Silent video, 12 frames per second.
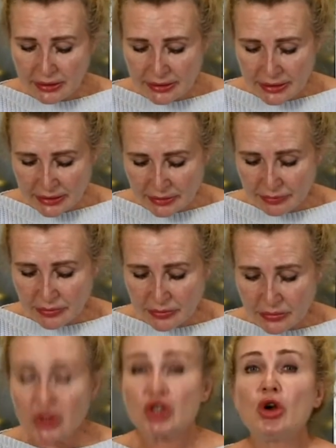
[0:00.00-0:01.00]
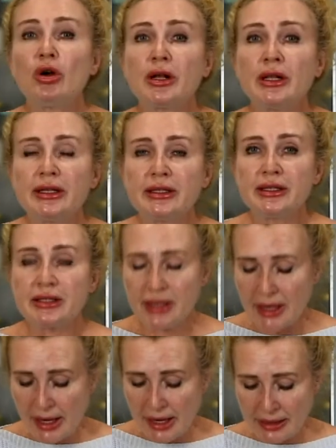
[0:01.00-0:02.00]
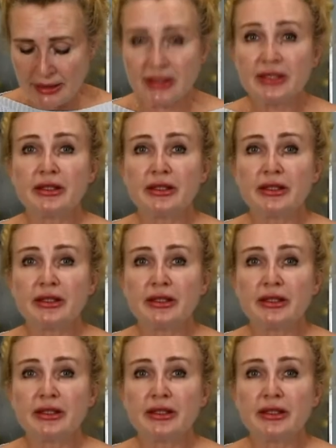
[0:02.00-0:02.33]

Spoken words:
the chocolate and